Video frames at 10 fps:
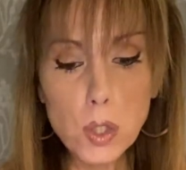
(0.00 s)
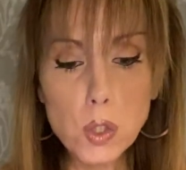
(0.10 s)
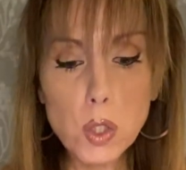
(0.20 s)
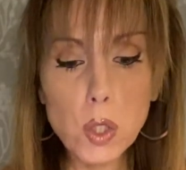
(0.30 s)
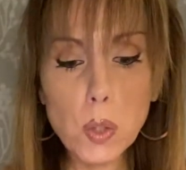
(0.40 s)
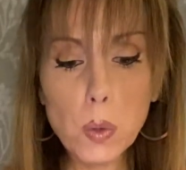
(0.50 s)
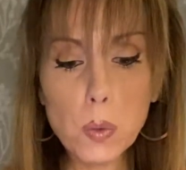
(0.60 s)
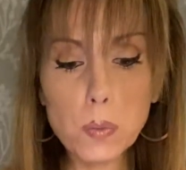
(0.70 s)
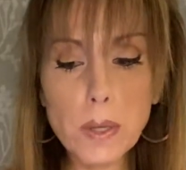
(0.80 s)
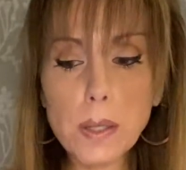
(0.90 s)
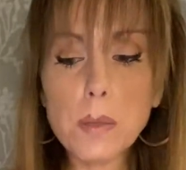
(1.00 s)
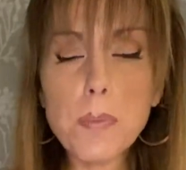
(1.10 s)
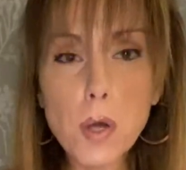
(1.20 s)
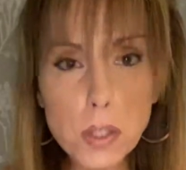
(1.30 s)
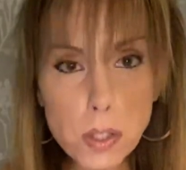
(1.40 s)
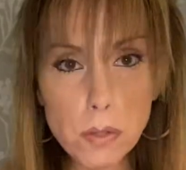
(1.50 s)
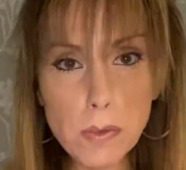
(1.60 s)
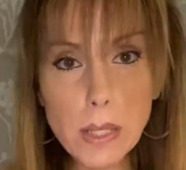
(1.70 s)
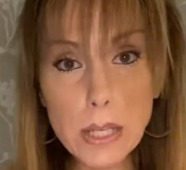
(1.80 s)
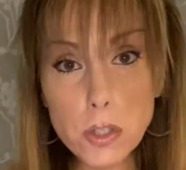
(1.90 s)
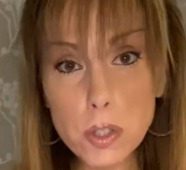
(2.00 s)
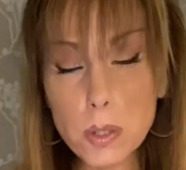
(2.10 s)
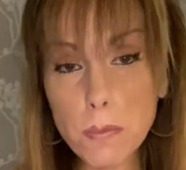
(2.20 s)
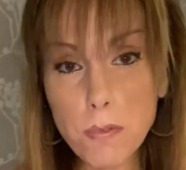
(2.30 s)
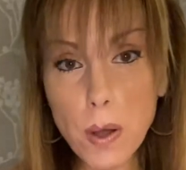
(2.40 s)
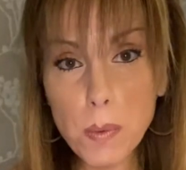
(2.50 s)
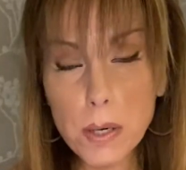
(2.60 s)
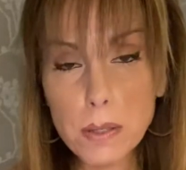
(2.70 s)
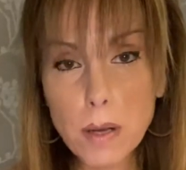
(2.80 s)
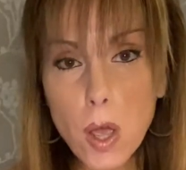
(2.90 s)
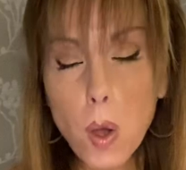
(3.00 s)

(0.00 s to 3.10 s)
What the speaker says: to really push the relationship forward,